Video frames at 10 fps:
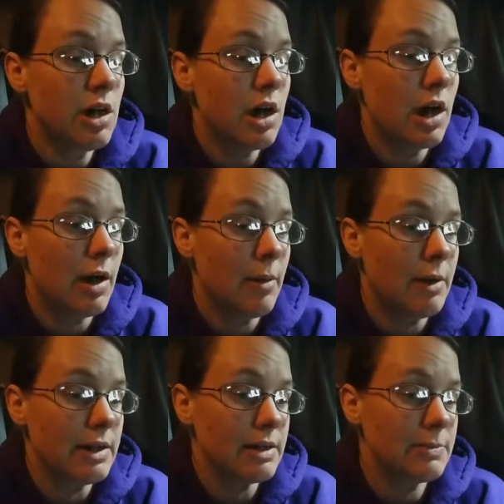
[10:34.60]

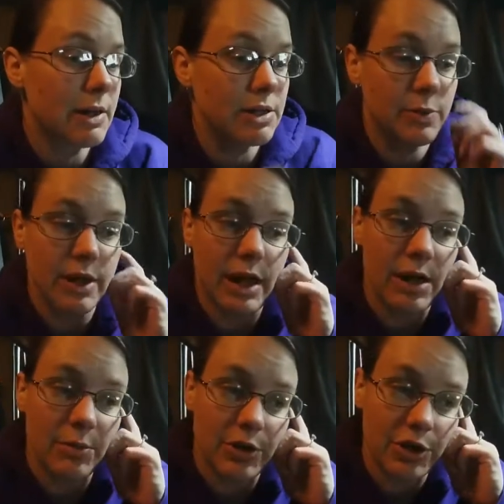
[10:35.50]
My dispatcher went ahead
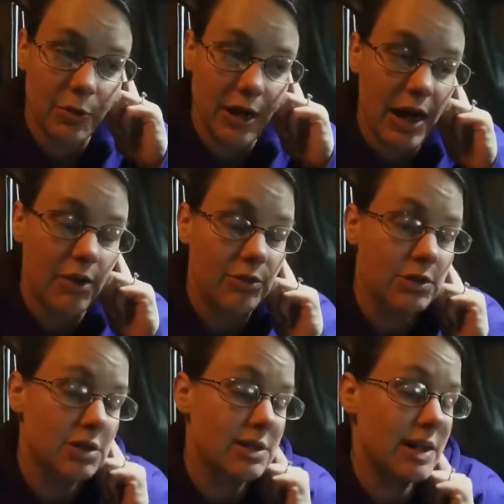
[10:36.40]
and pushed me out
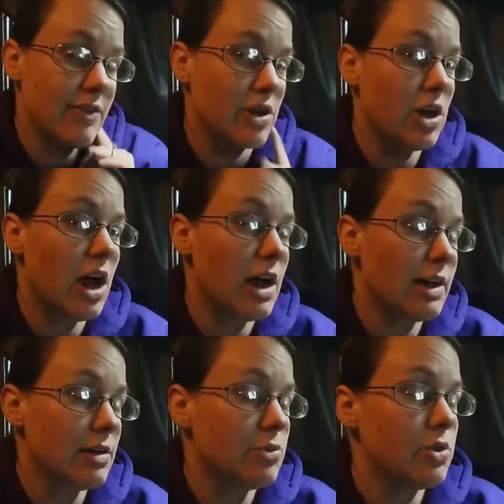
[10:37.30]
until 7 o'clock
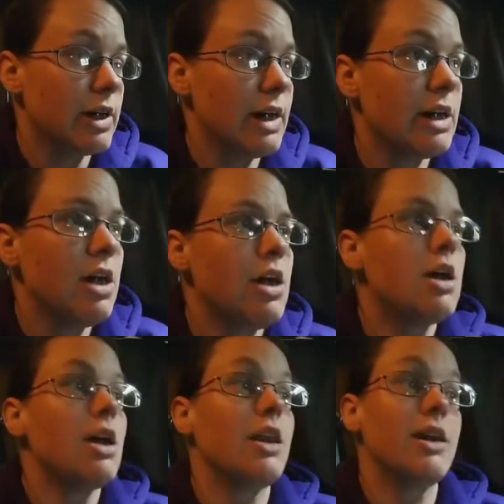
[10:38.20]
in the morning.
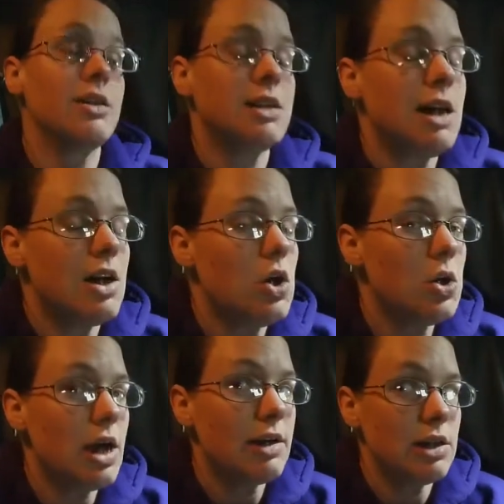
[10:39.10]
There's not a whole
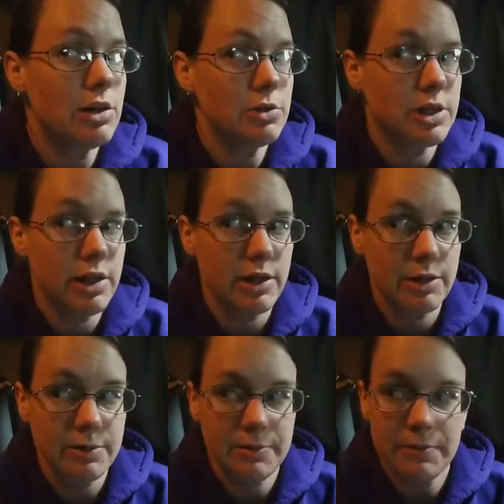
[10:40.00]
lot of loads here.
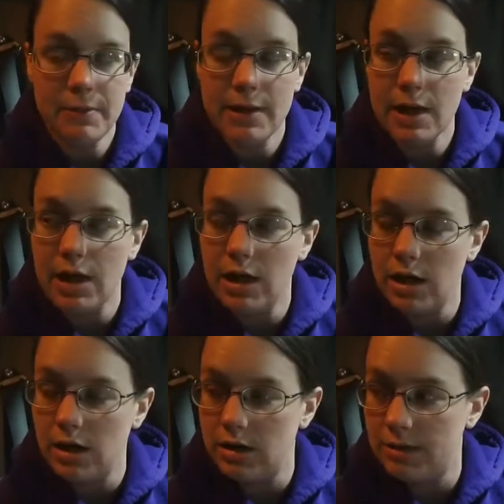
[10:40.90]

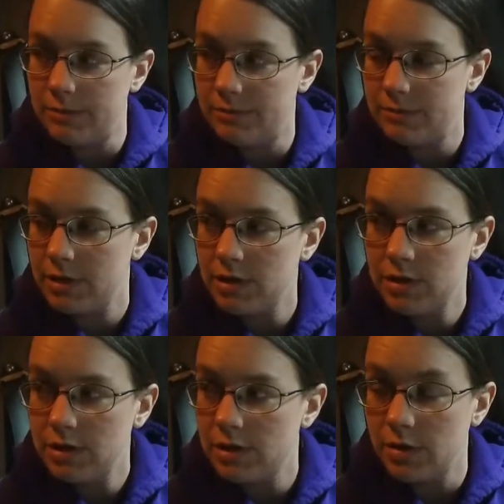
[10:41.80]

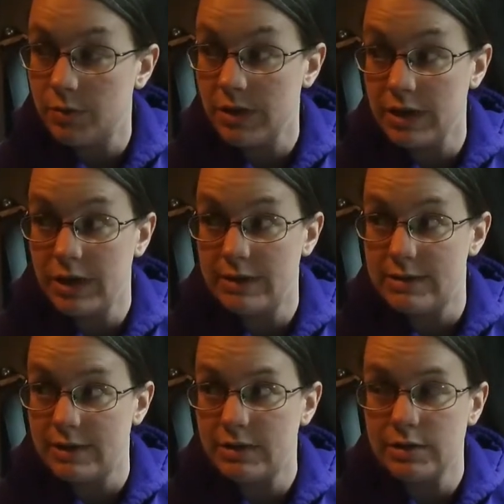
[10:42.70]
There really
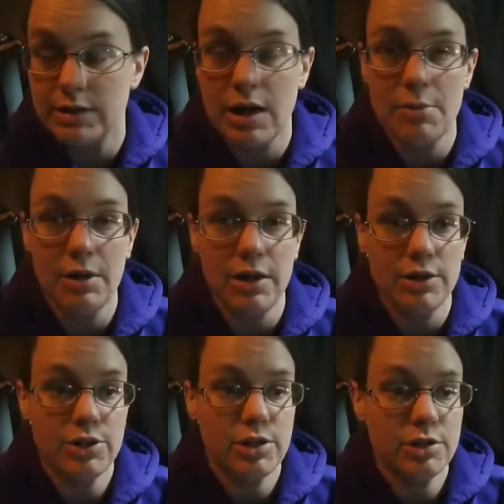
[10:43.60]
isn't. There's not much.
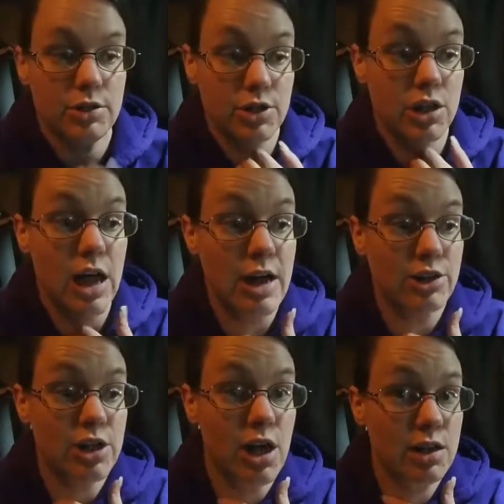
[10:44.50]
There's a lot of
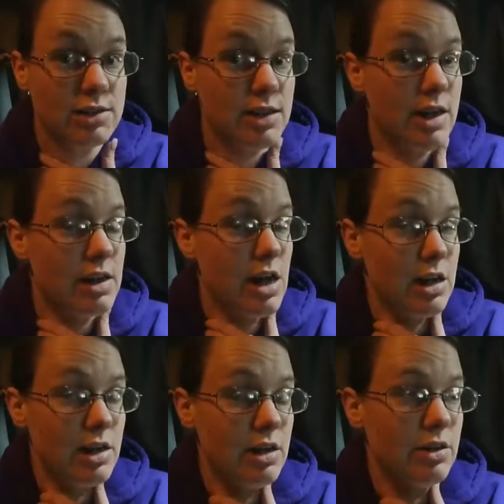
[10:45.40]
trucks and not a
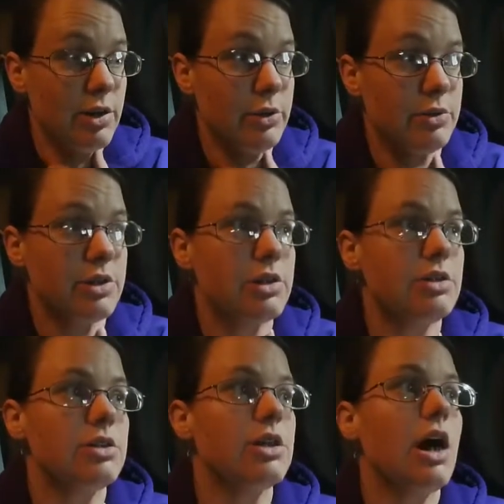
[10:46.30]
lot of loads.
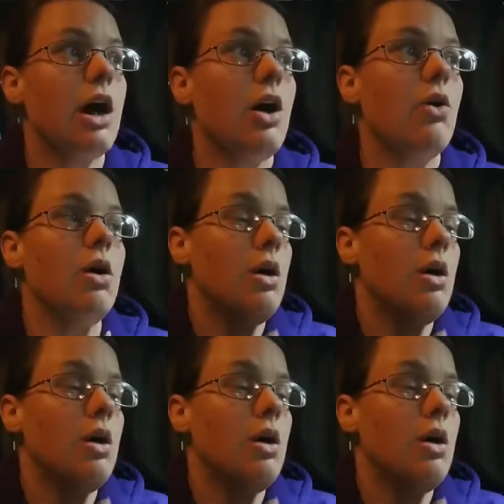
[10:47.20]
So,